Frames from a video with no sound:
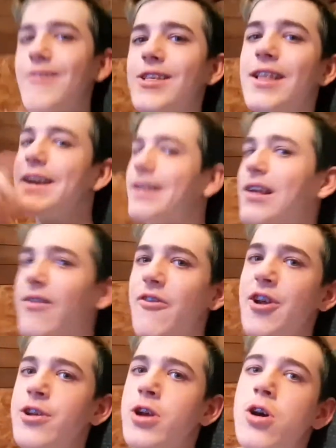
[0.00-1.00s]
if you like this
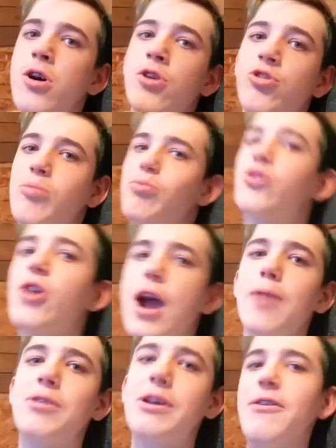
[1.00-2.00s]
video,
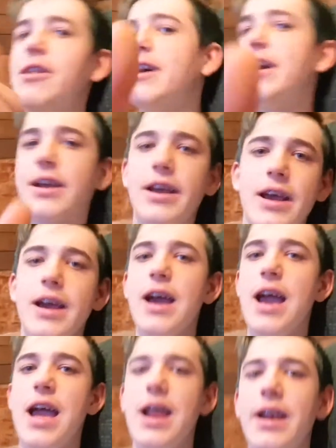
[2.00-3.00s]
subscribe, give a like,
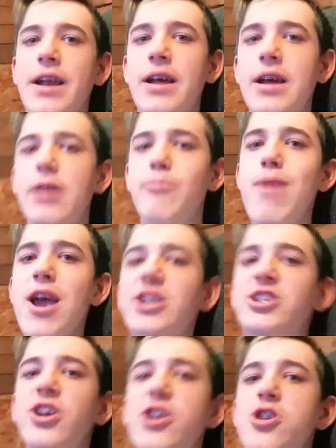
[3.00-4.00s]
and make
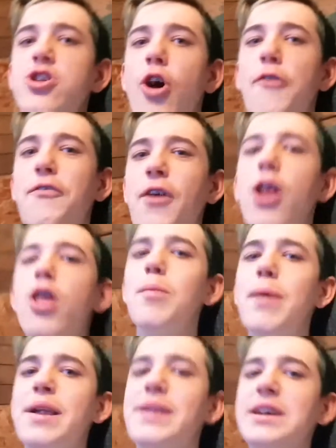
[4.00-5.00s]
sure you go follow
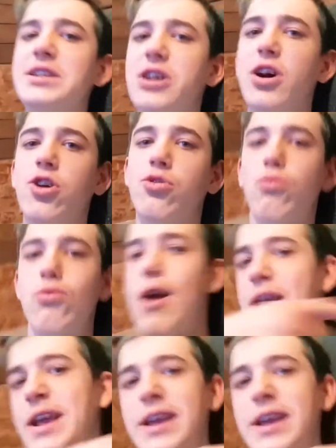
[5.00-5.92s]
my TikTok right